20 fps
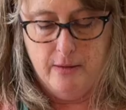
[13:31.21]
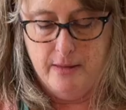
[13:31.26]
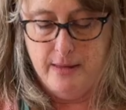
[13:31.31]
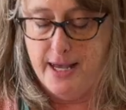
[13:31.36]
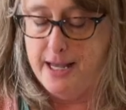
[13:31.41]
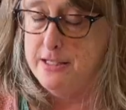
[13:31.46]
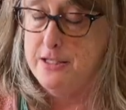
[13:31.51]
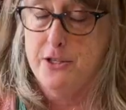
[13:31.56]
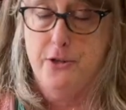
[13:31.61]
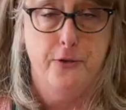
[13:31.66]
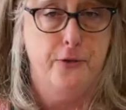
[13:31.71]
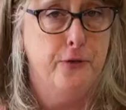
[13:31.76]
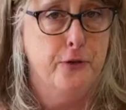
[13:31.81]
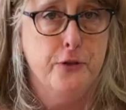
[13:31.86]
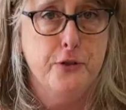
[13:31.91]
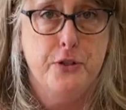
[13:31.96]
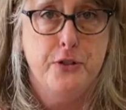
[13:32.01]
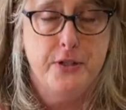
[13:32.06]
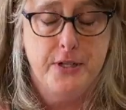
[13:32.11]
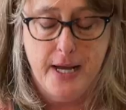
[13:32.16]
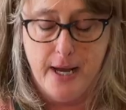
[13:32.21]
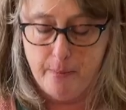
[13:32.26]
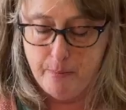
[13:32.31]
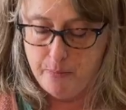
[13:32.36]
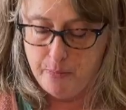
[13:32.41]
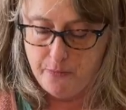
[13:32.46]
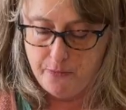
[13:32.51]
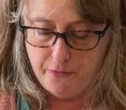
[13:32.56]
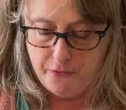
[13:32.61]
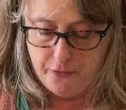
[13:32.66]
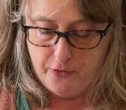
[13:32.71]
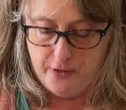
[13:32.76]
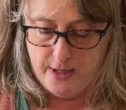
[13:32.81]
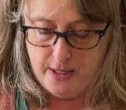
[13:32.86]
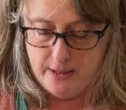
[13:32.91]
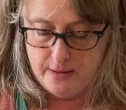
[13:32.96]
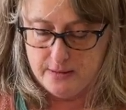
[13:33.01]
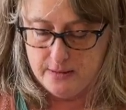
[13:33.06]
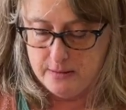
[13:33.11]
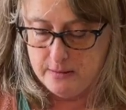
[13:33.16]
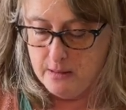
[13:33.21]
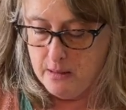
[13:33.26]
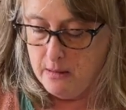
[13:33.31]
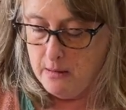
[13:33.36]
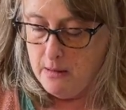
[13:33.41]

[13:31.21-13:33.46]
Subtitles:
That's the first step for this.